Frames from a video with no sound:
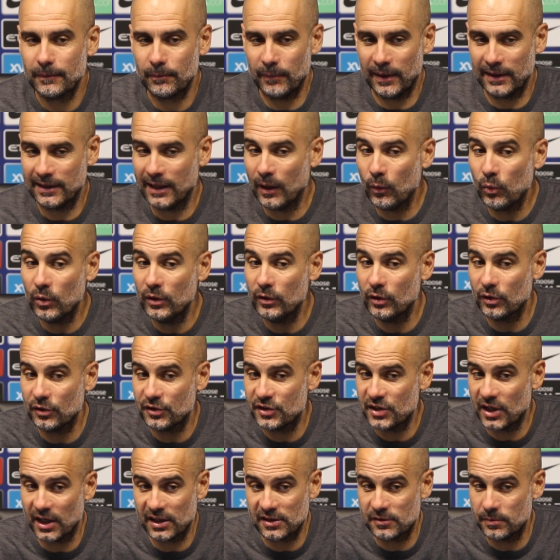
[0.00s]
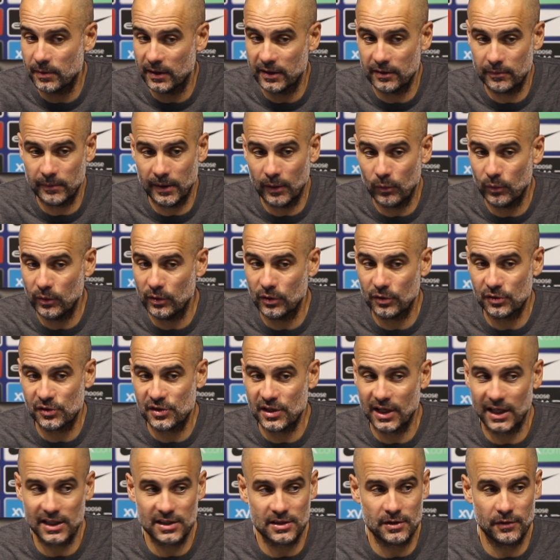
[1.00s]
but I will not judge, believe me. I will not
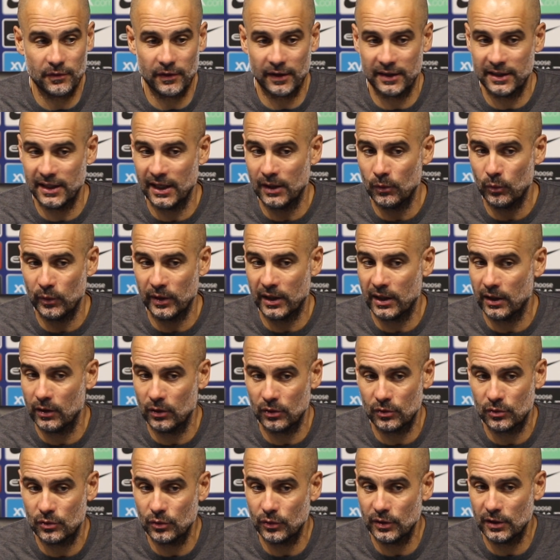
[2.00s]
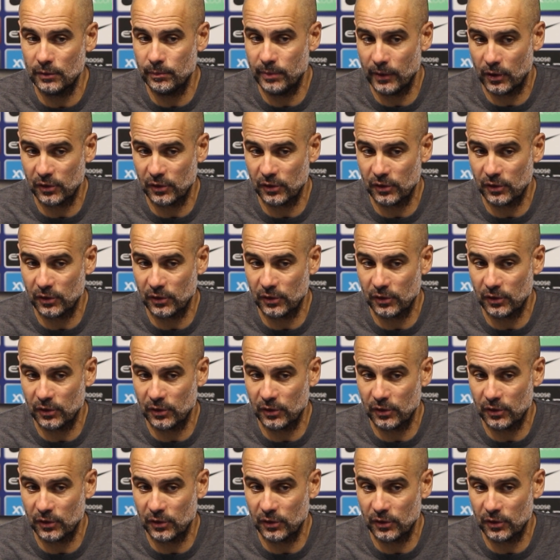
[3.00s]
judge if at the end we cannot do it,